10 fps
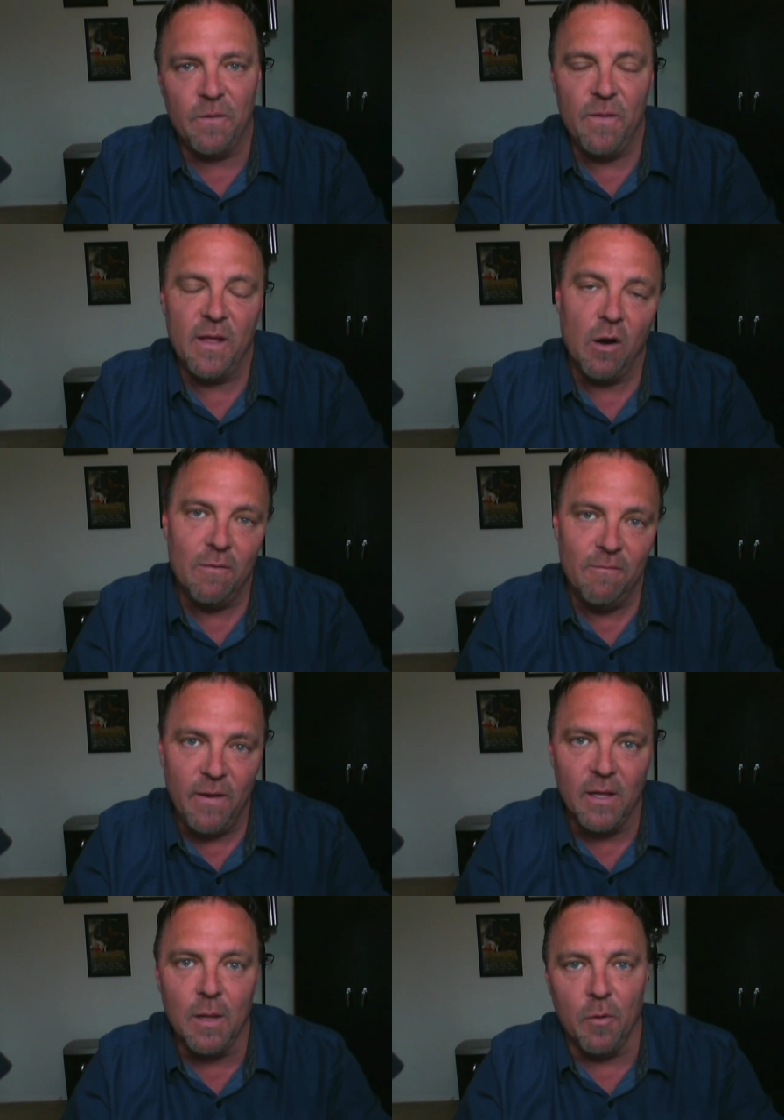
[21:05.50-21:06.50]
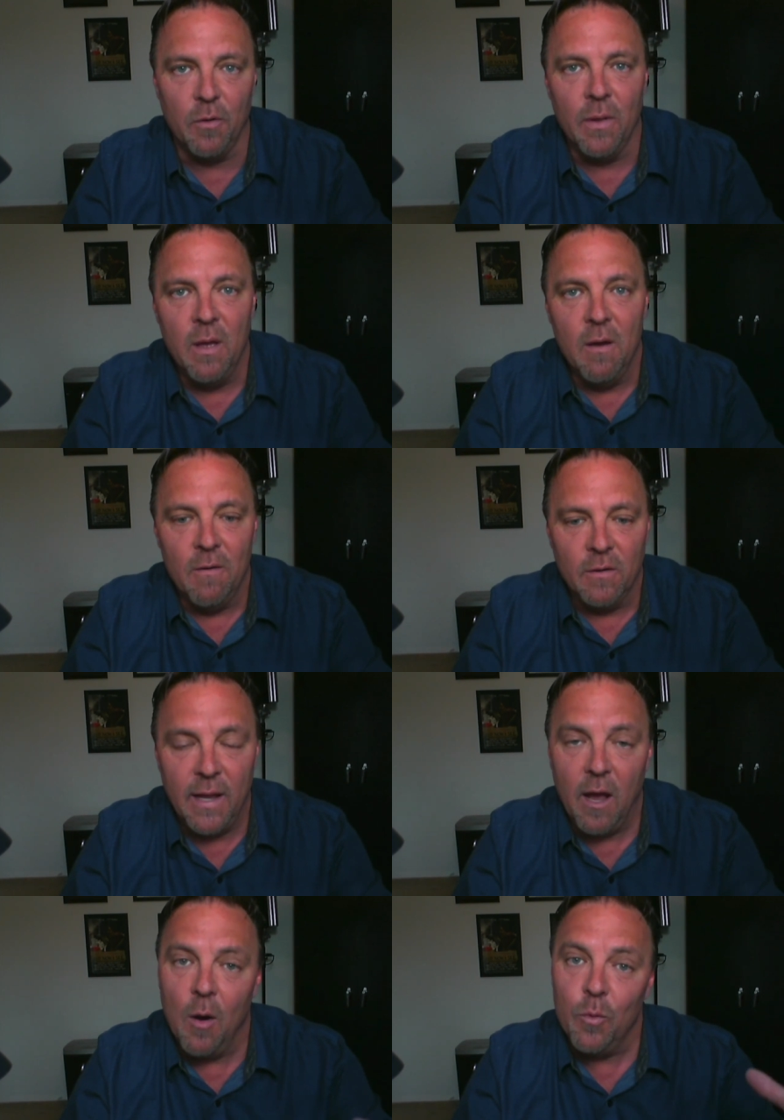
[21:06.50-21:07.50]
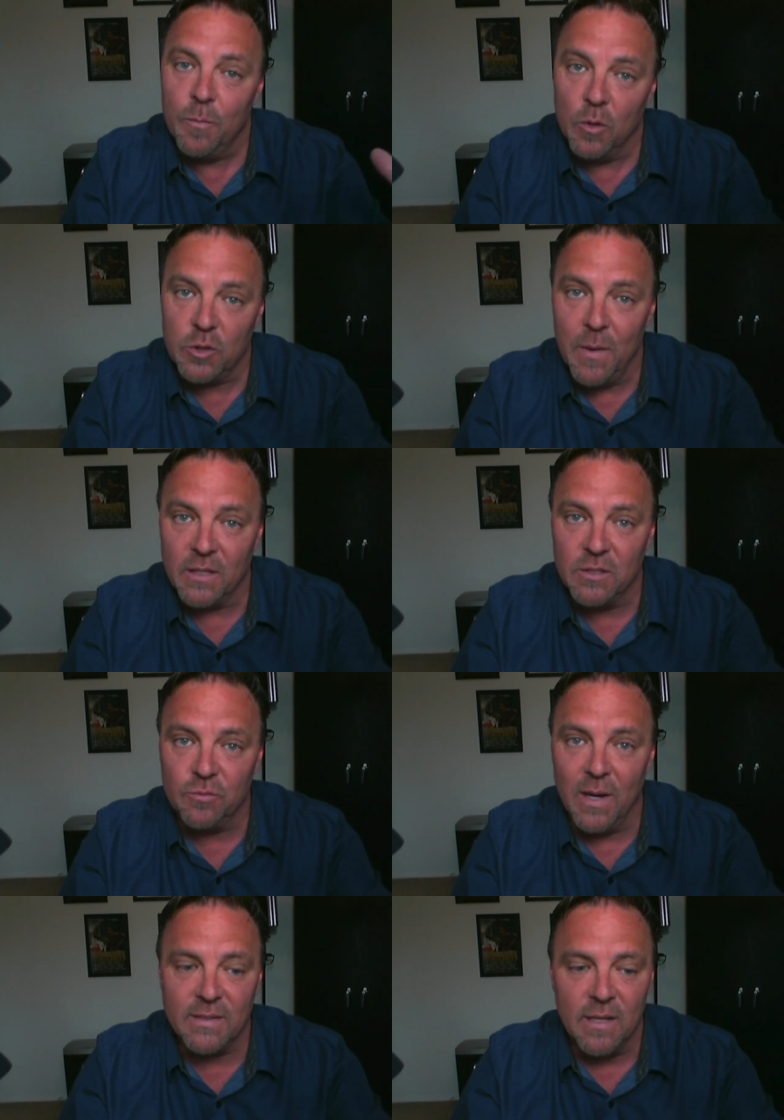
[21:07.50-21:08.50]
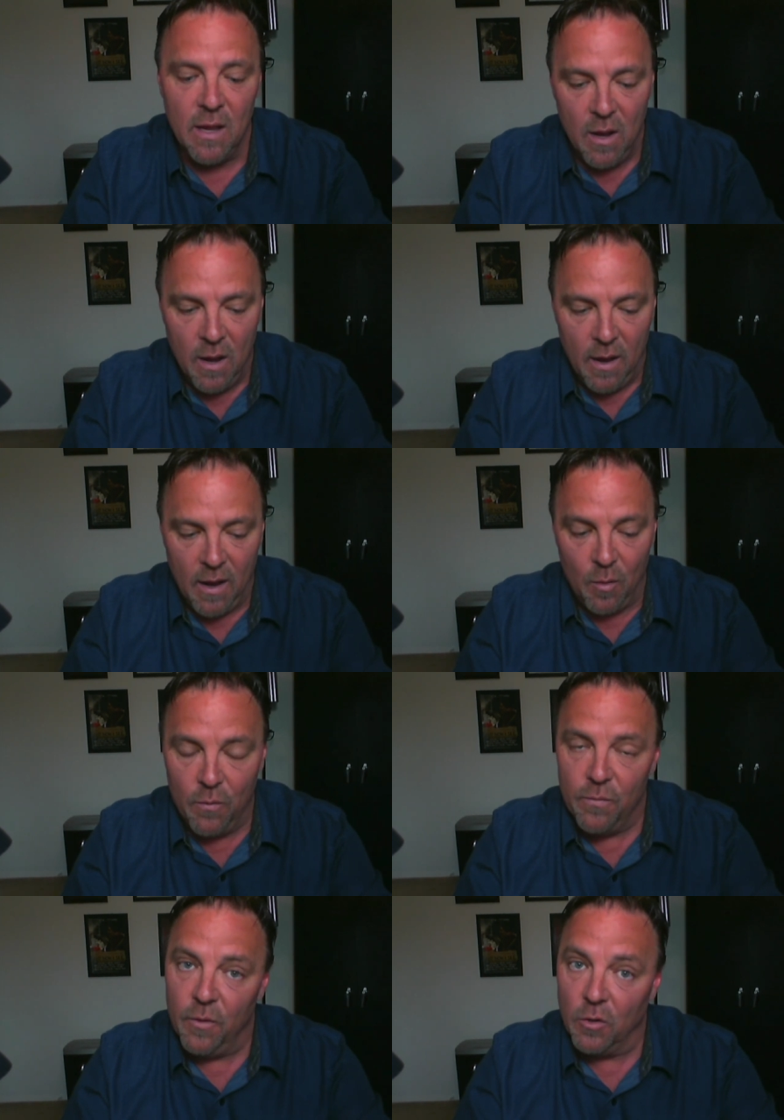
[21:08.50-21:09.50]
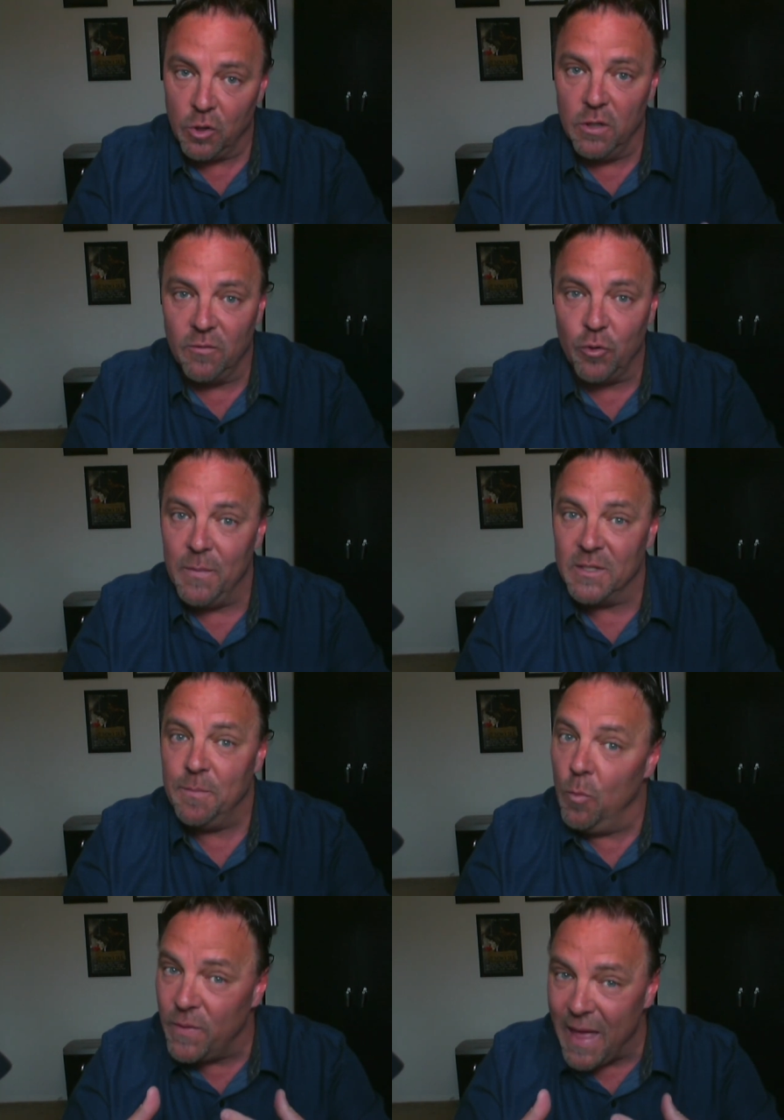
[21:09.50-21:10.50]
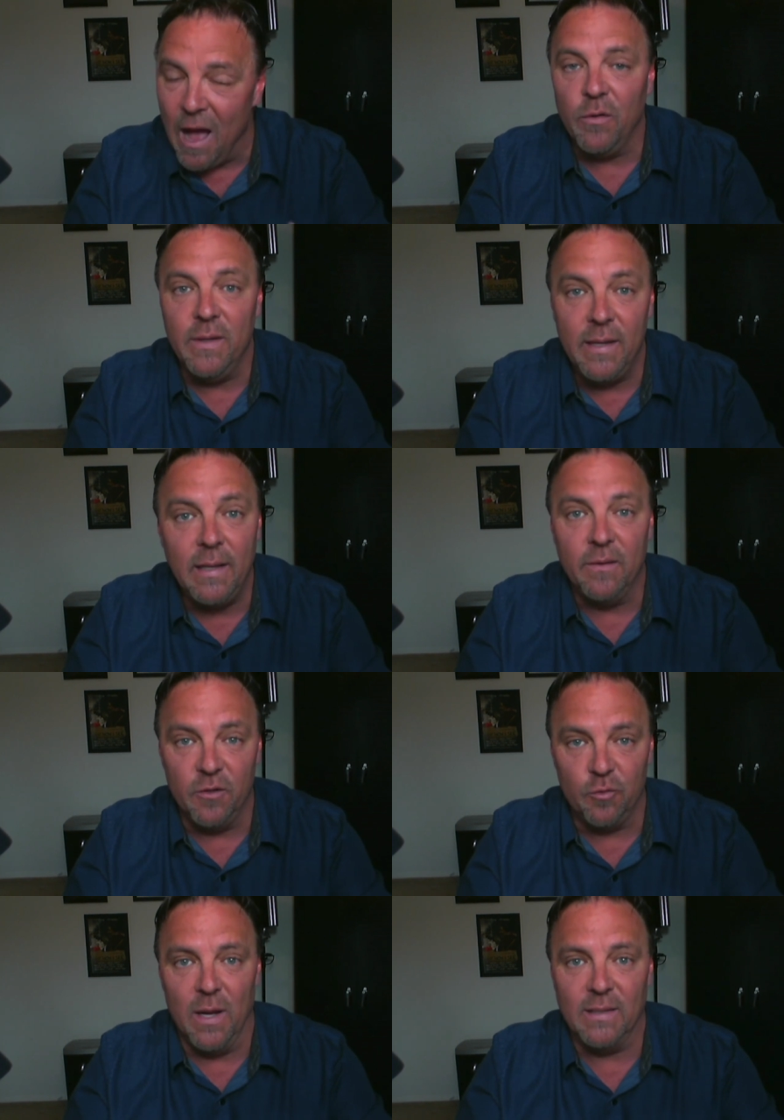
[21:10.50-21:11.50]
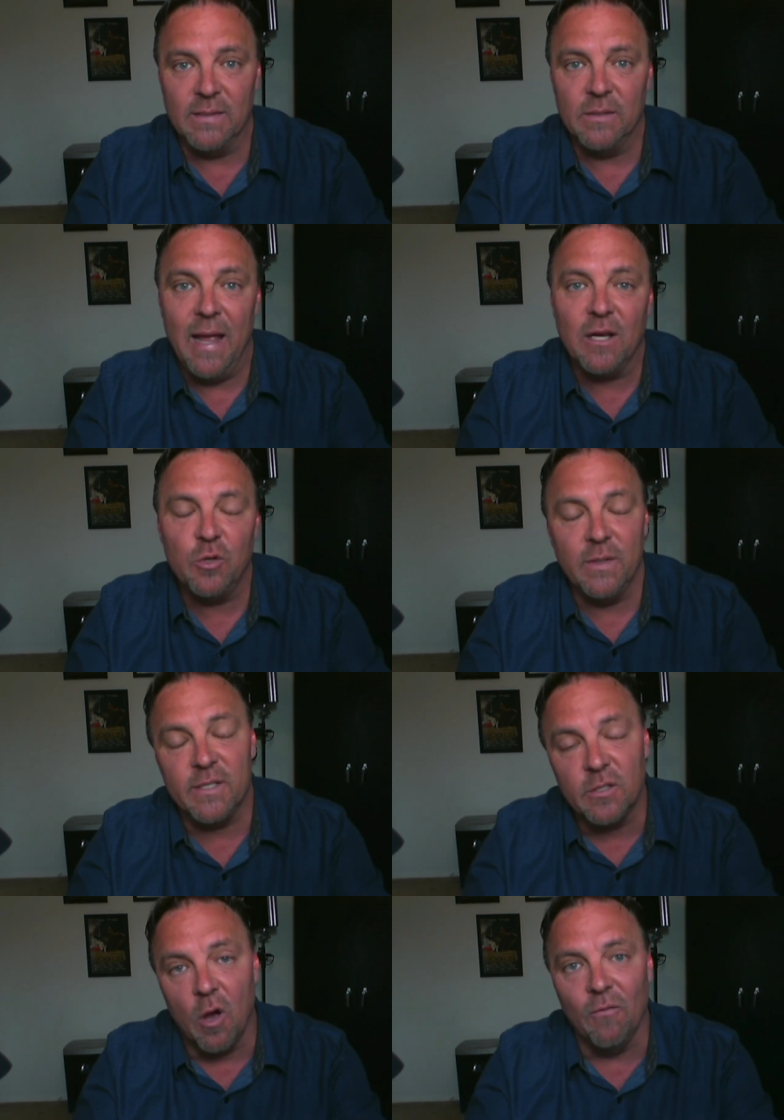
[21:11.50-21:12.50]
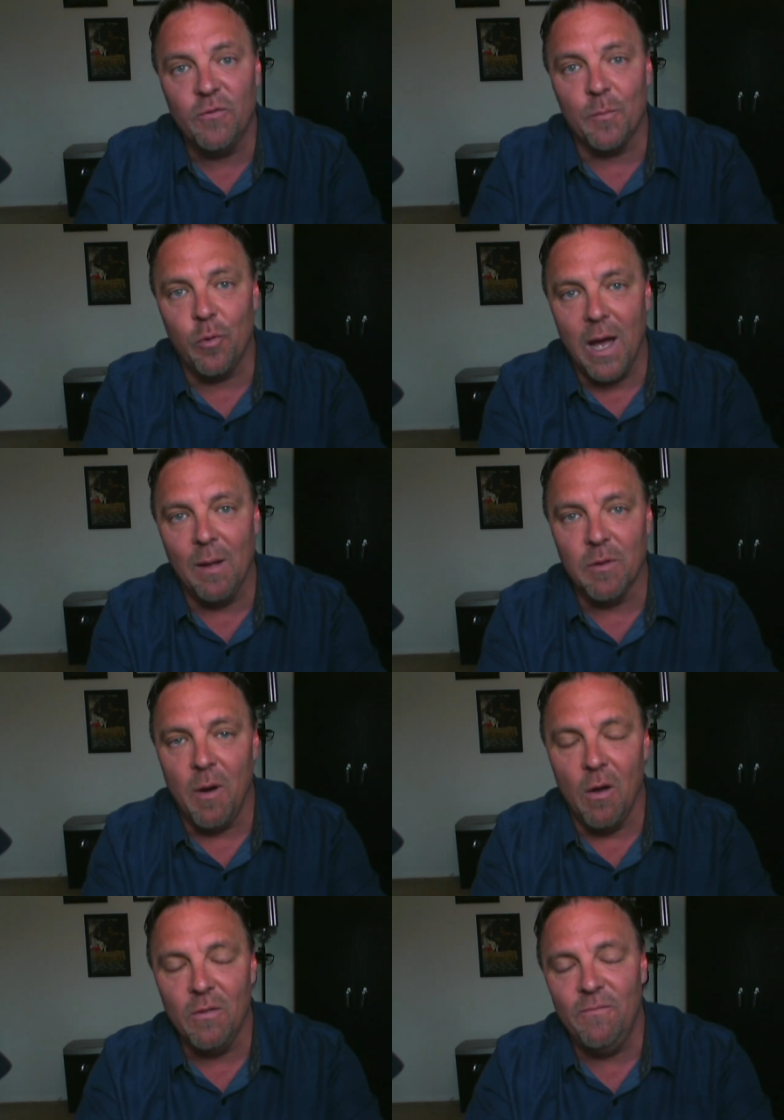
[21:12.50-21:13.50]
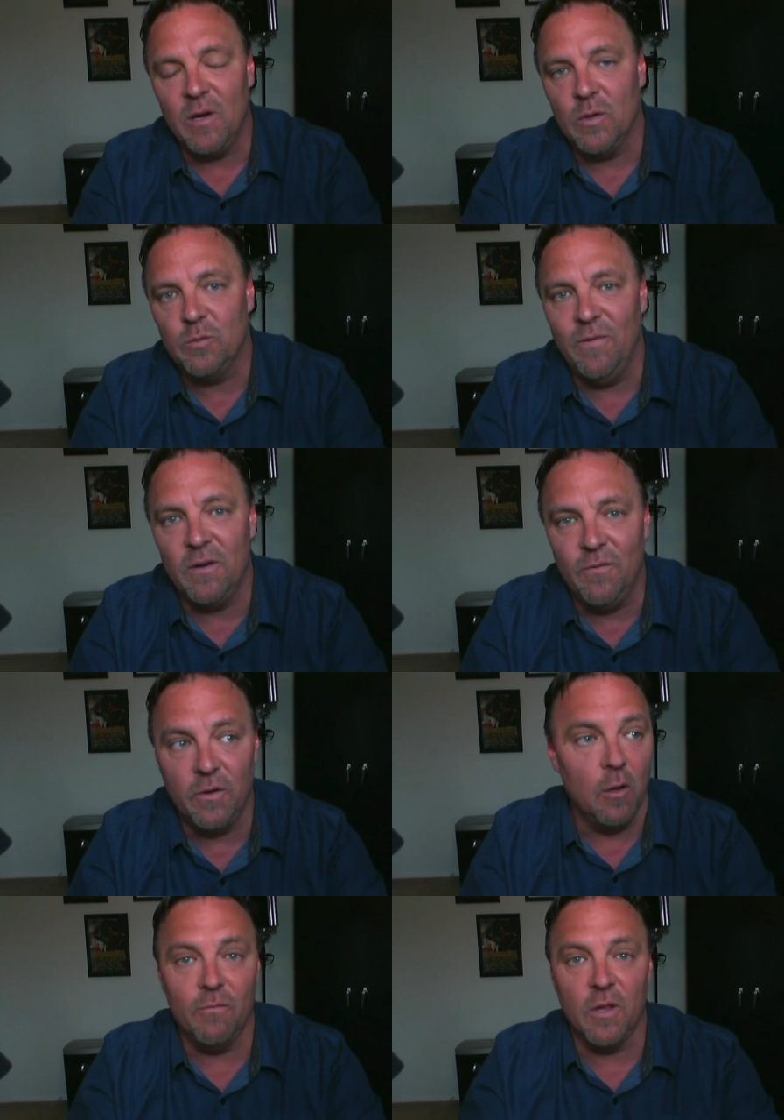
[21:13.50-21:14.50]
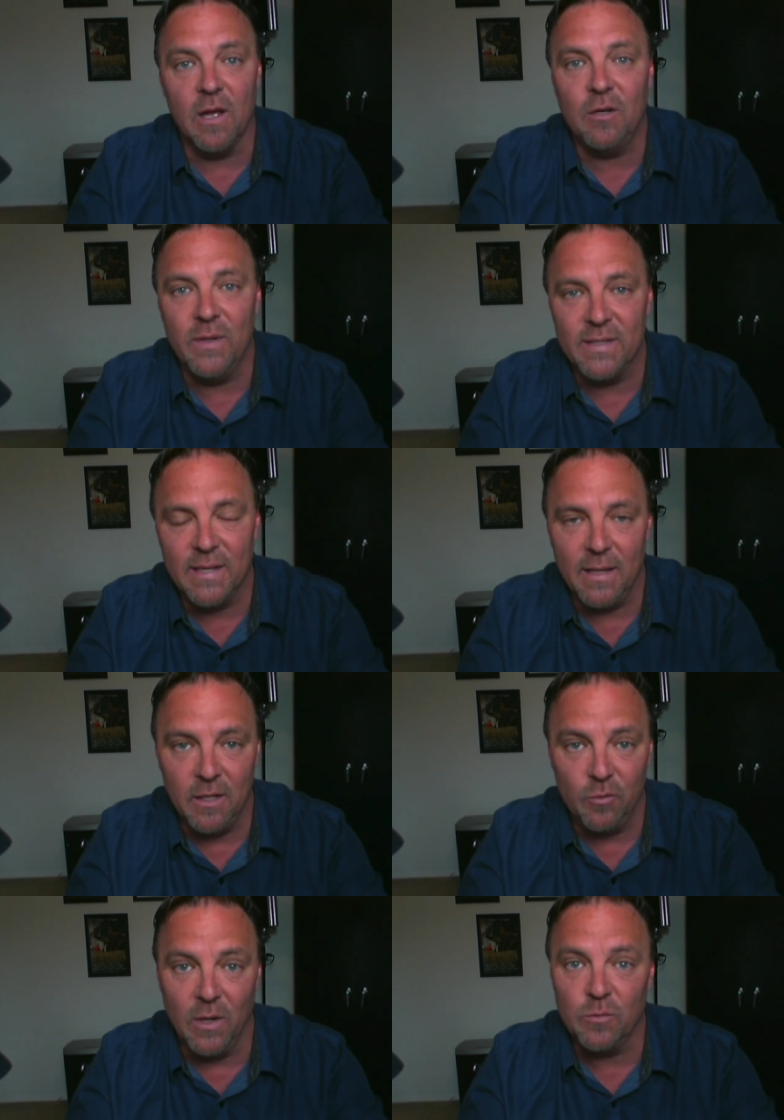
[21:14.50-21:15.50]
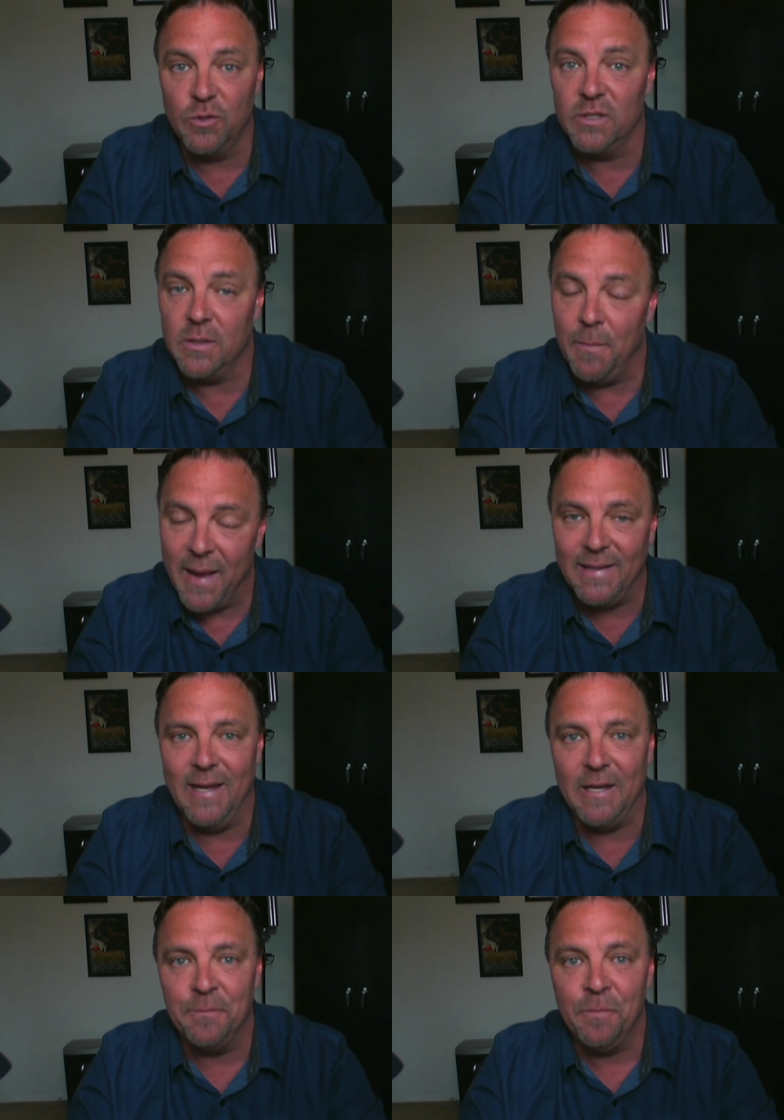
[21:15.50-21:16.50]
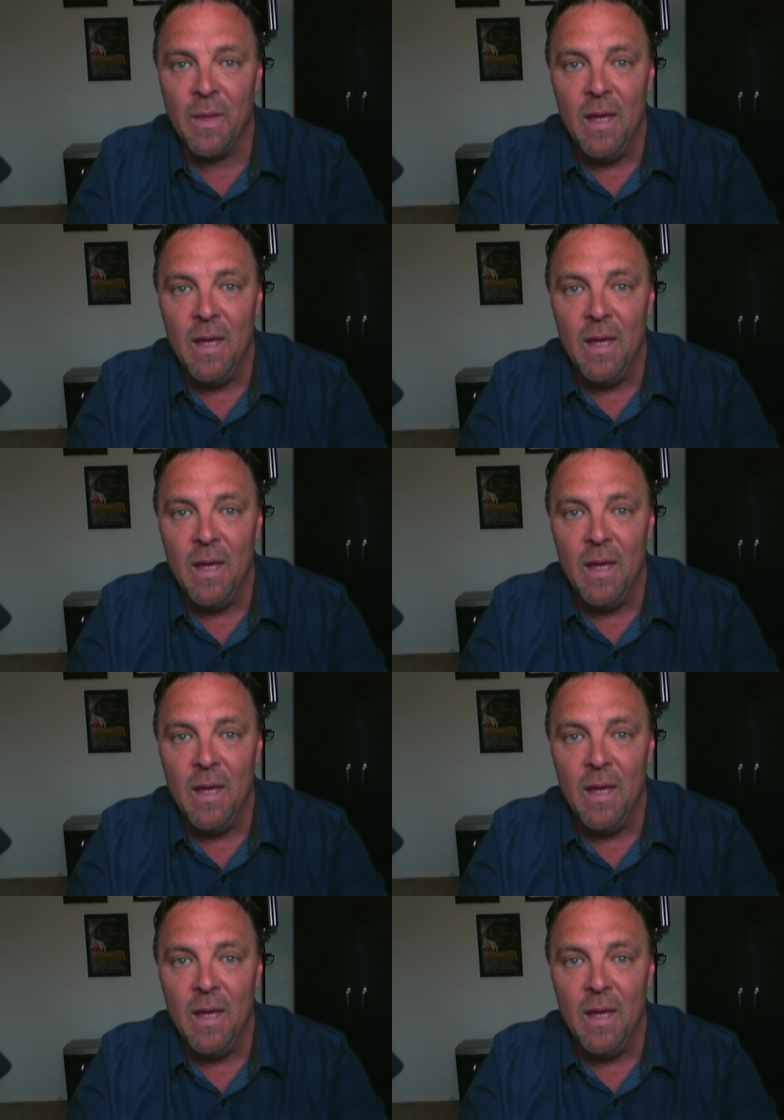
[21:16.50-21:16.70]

out there that are available to help with post-traumatic stress. Mm. Their alternative treatments without needing the drugs. They actually solved the problem. All the veterans we've interviewed all over the country said the drugs were just a Band-Aid.